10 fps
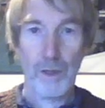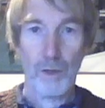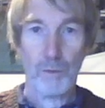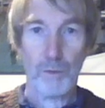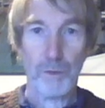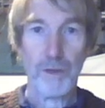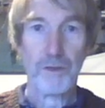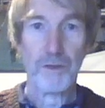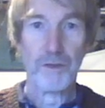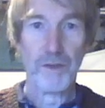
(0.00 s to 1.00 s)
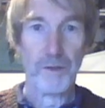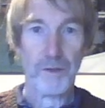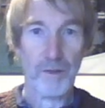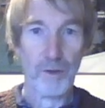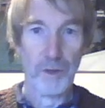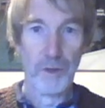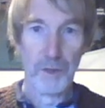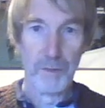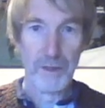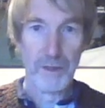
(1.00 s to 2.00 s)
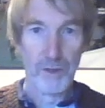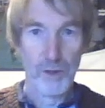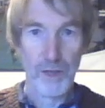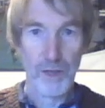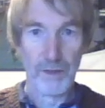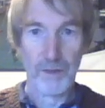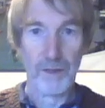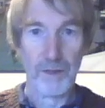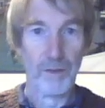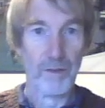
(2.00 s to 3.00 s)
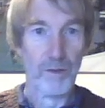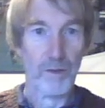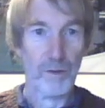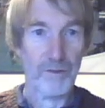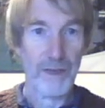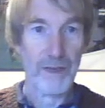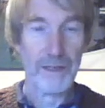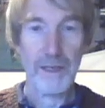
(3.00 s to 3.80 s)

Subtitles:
Well, we're using Stokes's law, so we better just check that Stokes's law is valid.